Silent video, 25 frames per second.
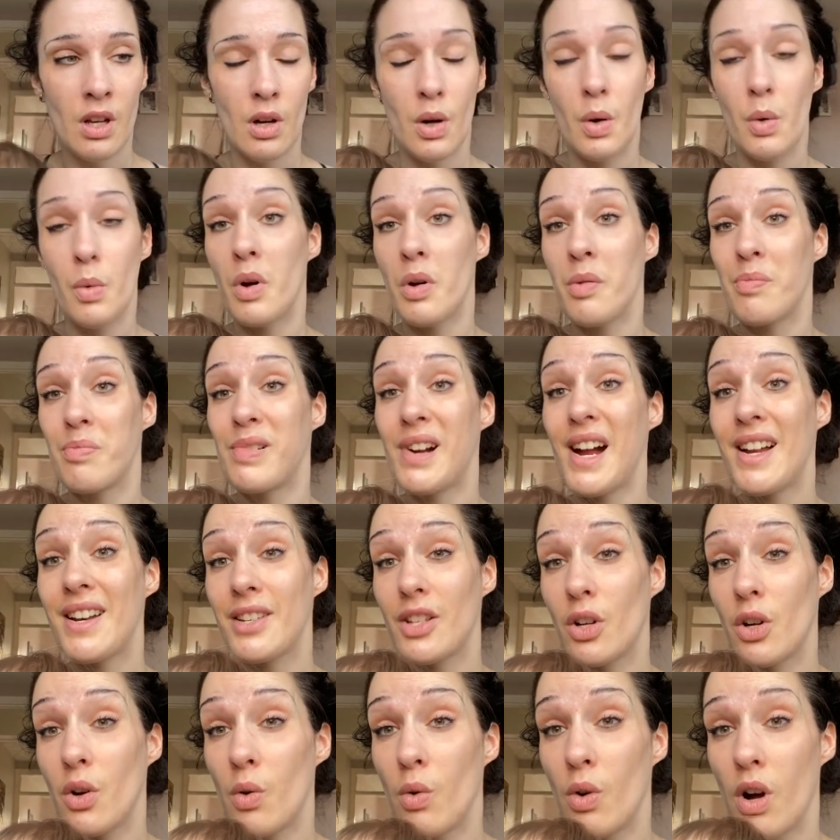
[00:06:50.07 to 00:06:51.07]
one
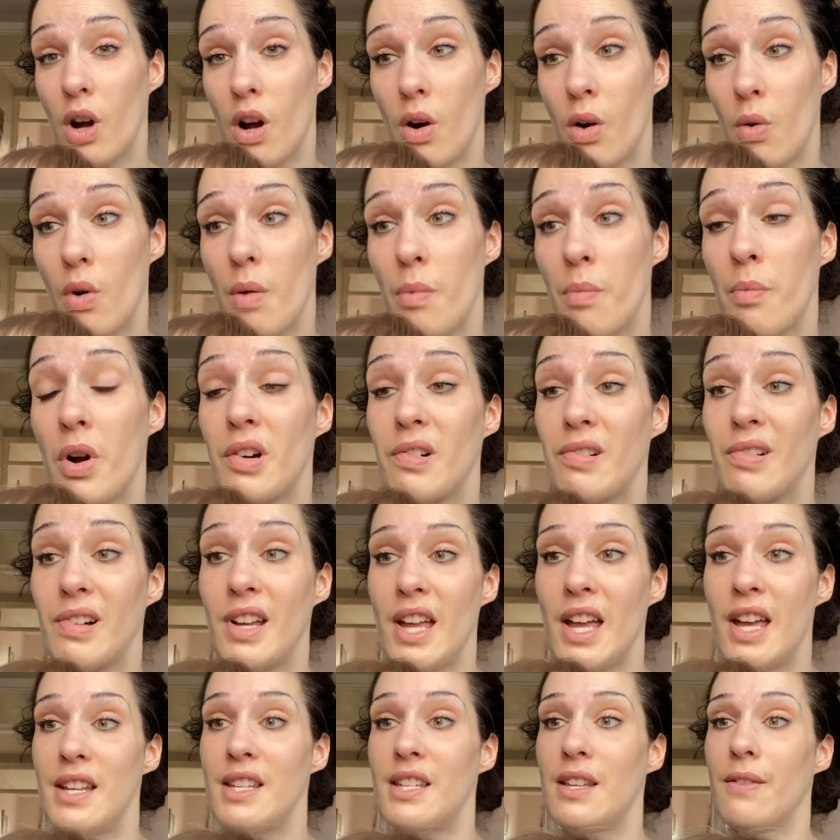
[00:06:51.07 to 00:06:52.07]
practical goal, and one
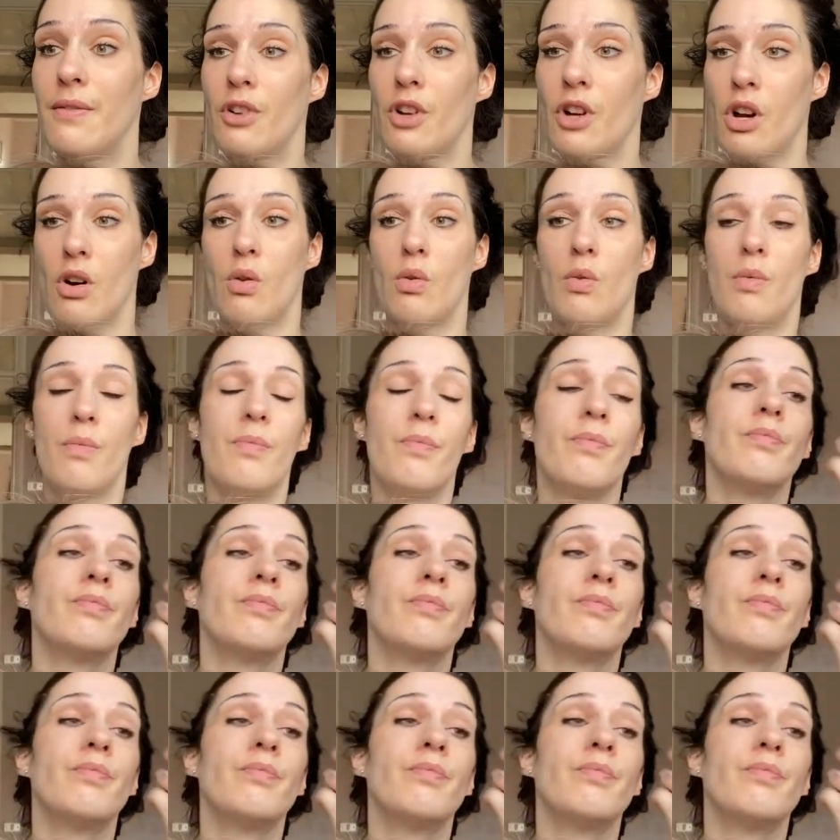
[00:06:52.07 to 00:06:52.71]
creative goal.